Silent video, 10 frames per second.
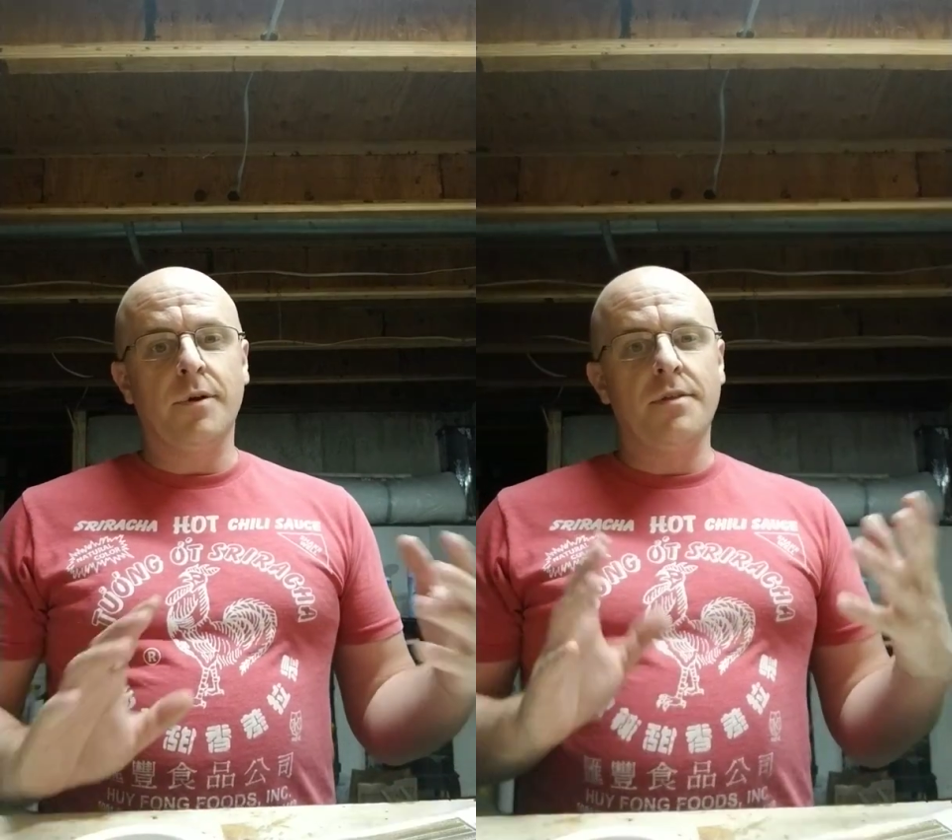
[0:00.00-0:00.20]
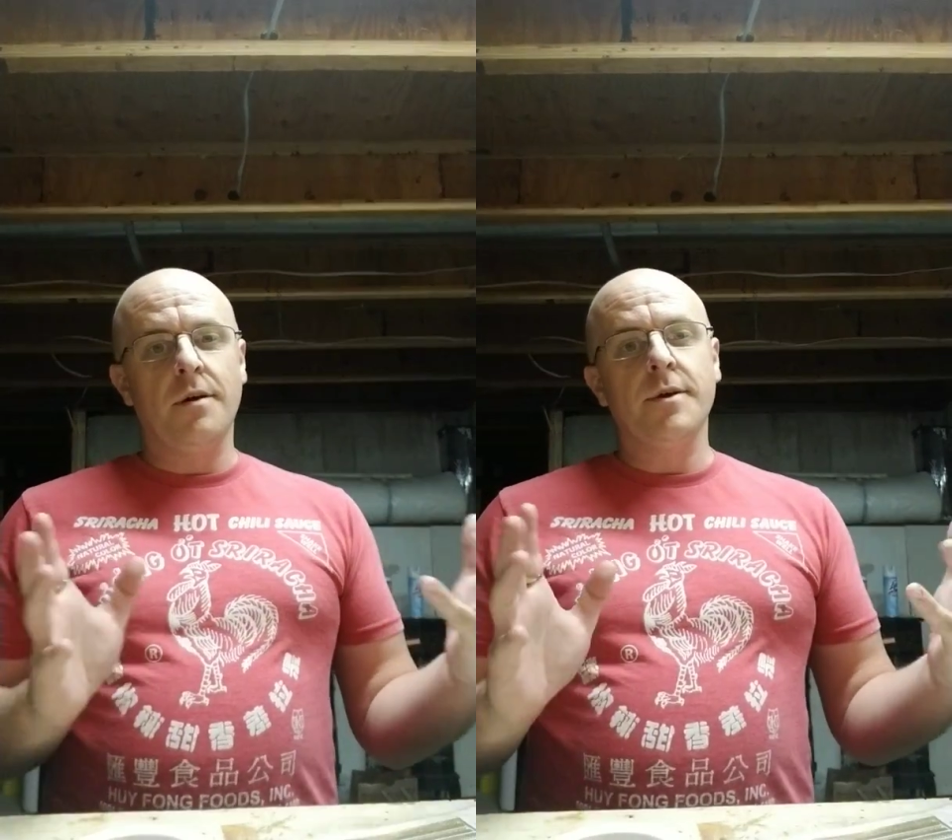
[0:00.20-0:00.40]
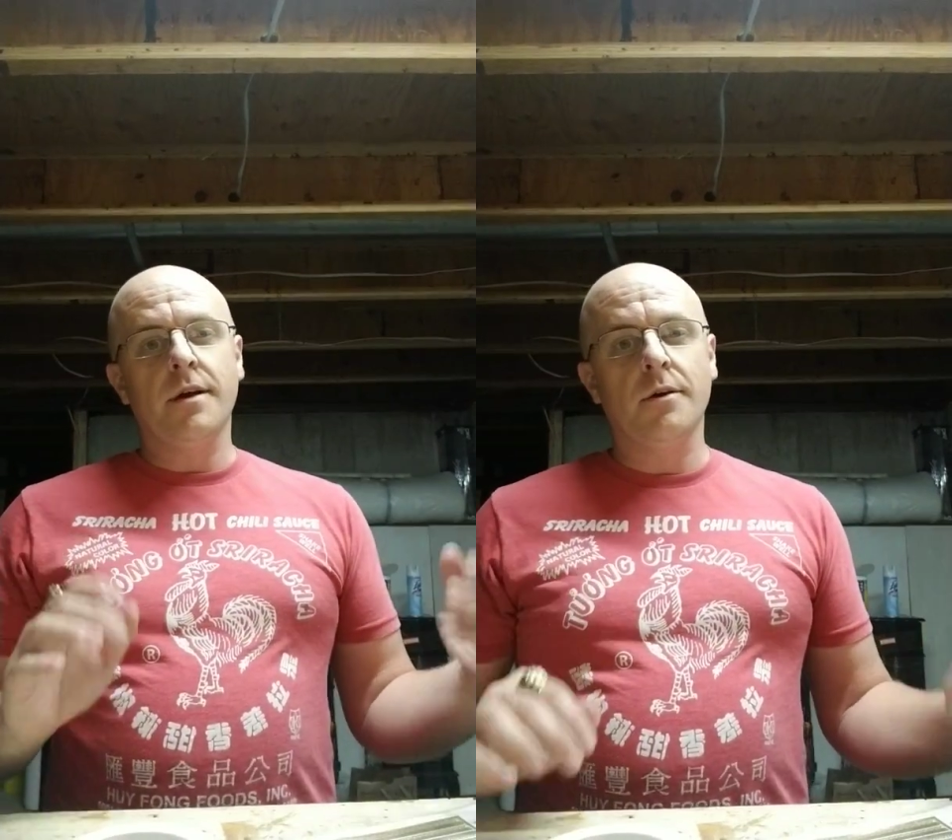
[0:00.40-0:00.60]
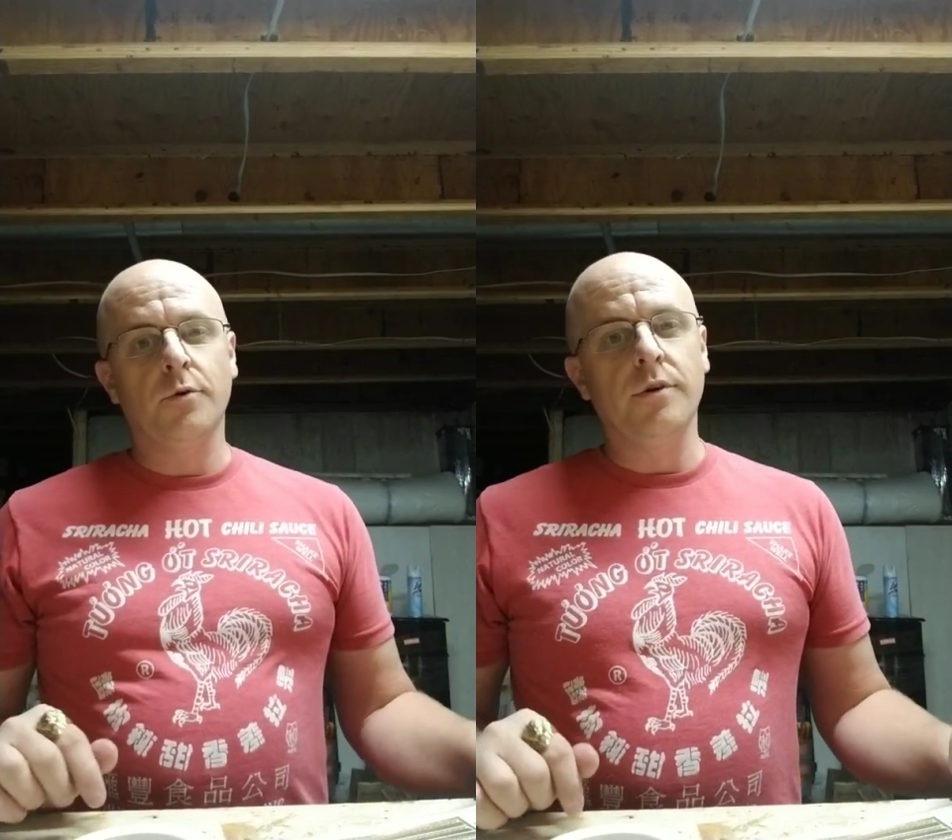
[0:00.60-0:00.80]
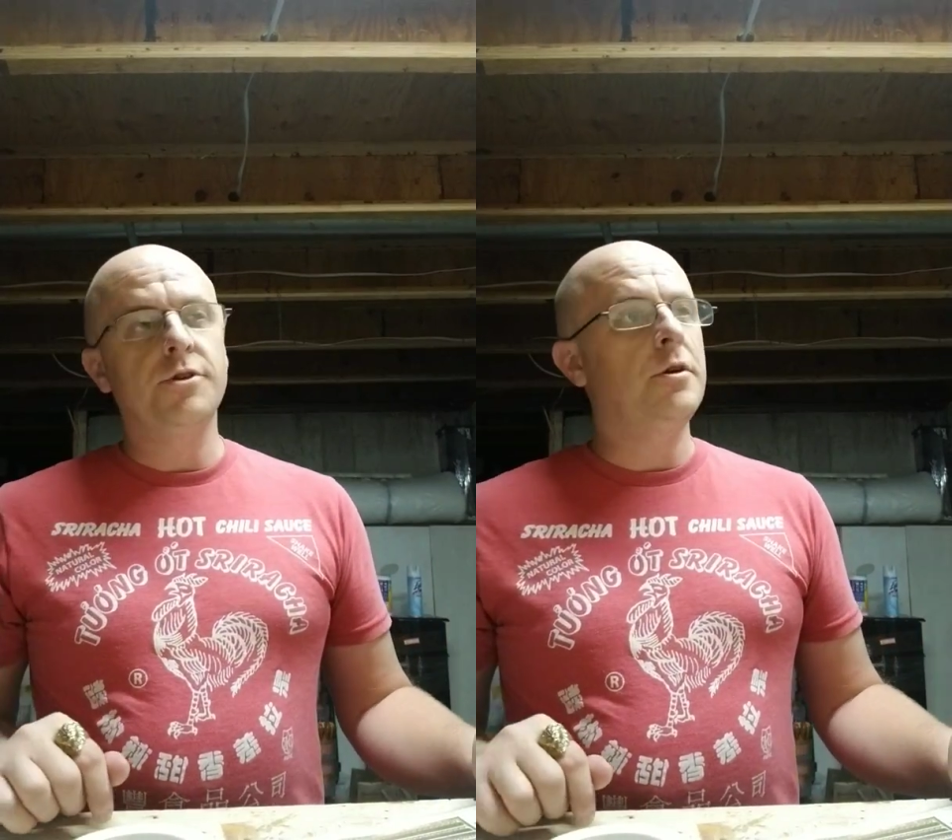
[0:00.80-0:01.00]
but I thought it'd be kind of
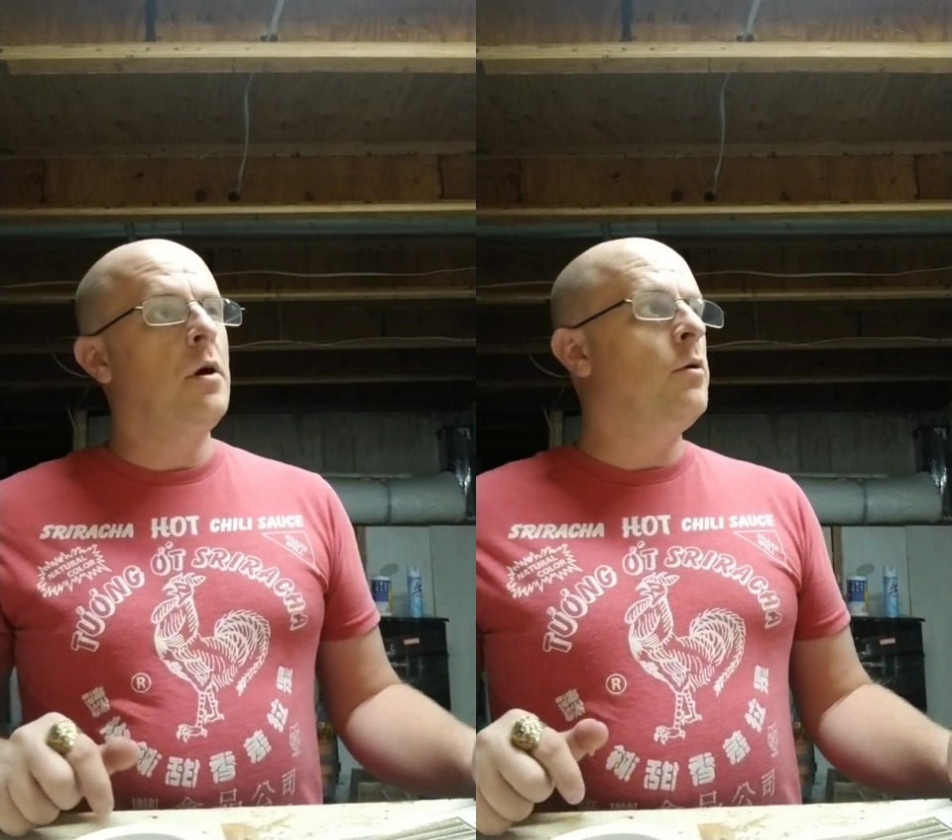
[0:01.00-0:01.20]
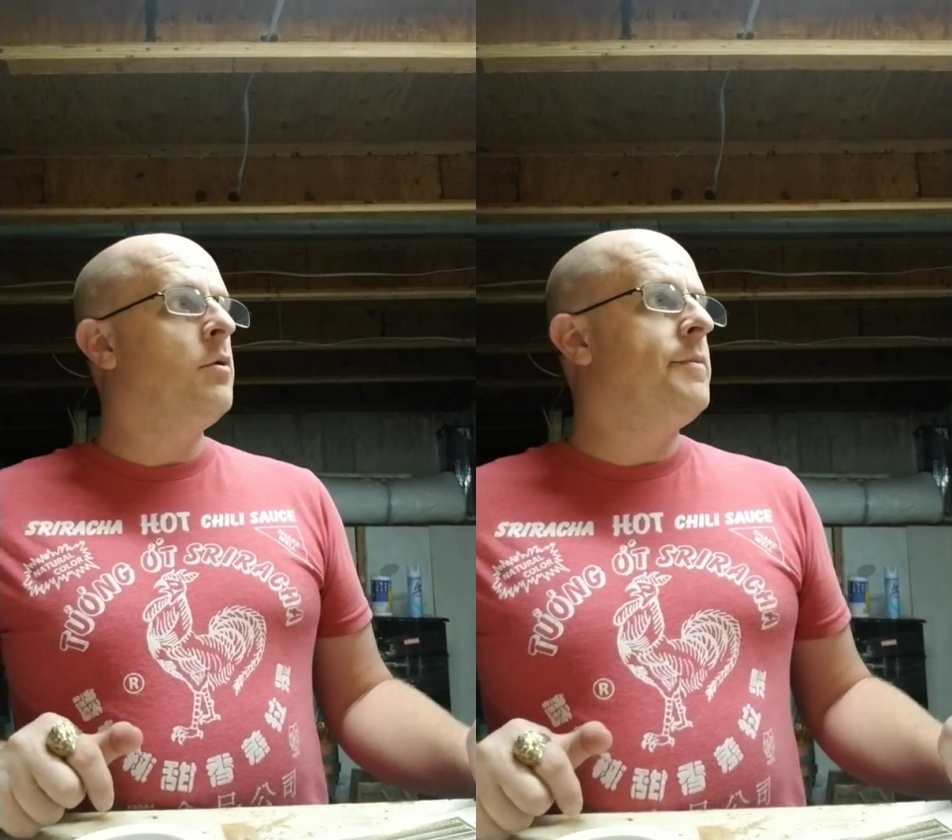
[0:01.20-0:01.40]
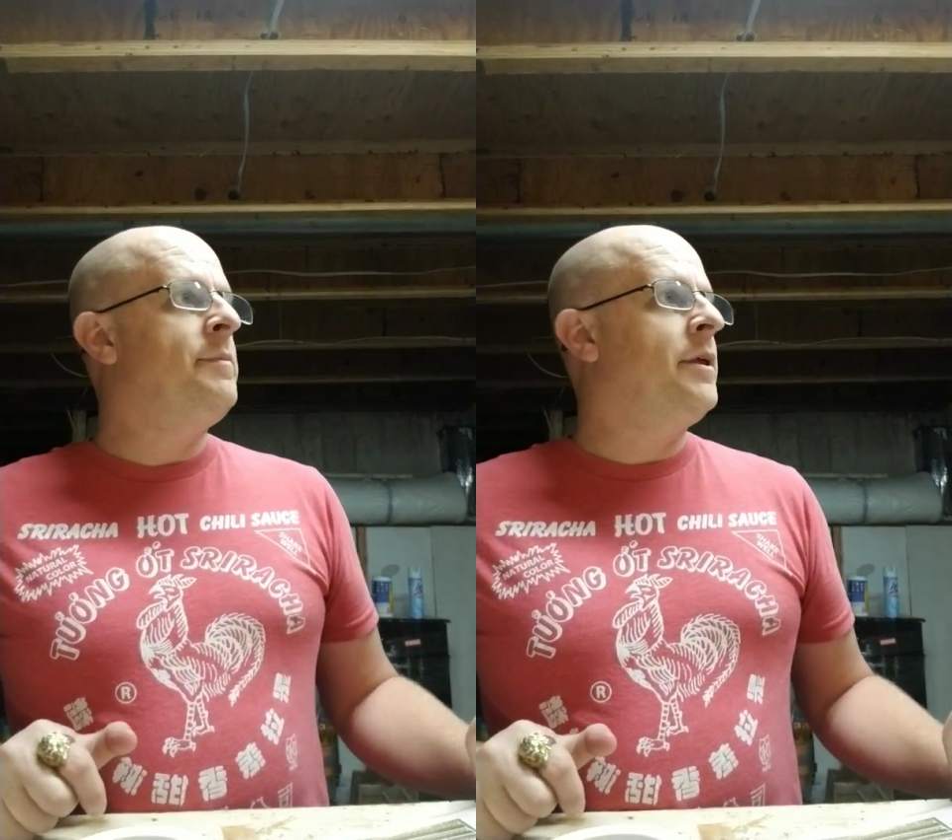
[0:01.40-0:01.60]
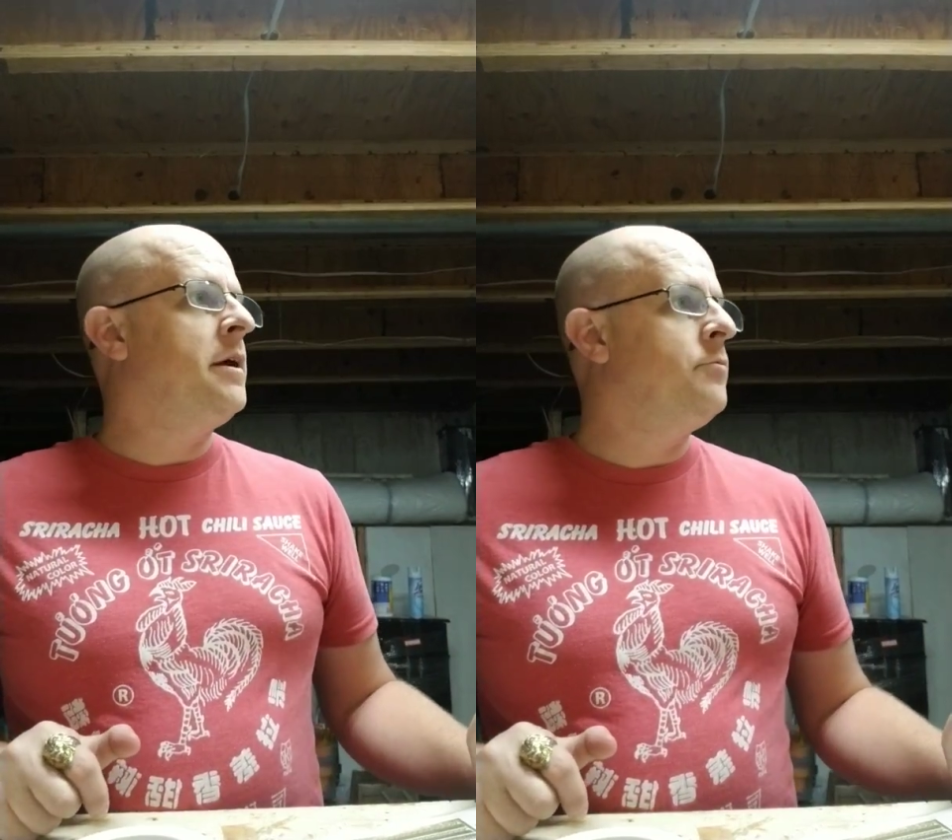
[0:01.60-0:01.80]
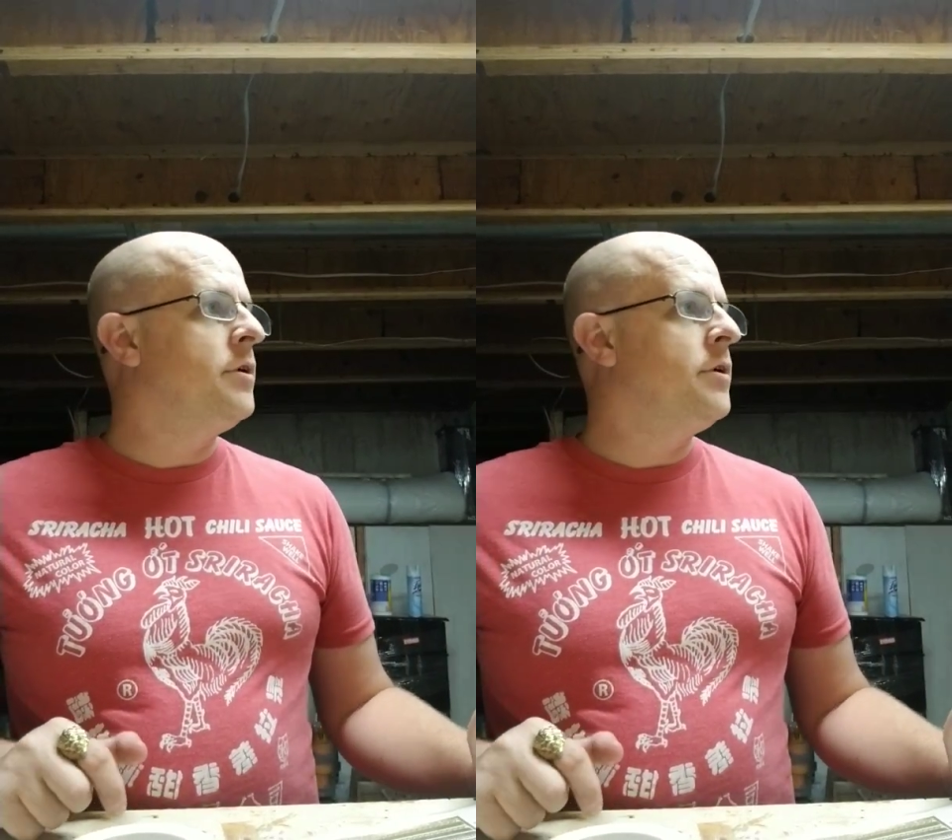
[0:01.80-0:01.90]
cool to show what my plan